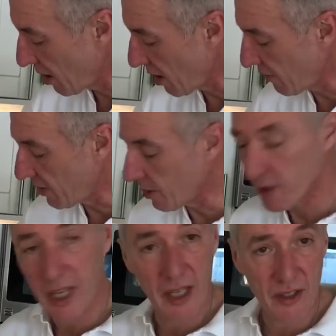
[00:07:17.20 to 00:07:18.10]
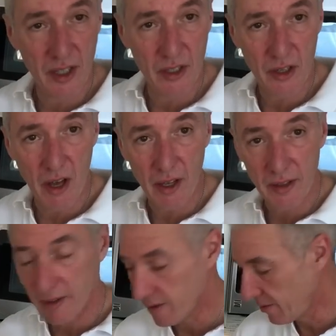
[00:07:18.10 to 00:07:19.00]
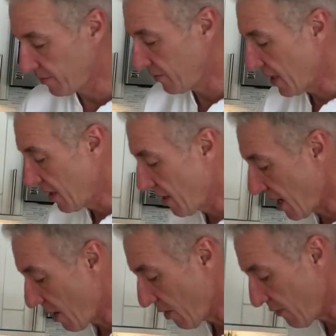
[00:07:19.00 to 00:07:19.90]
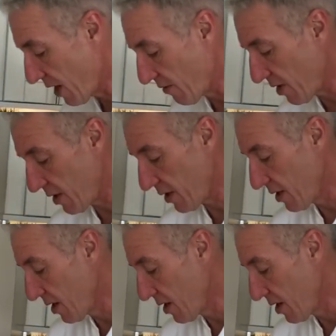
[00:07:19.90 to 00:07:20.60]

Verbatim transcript: of Himalayan sea salt, our favorite.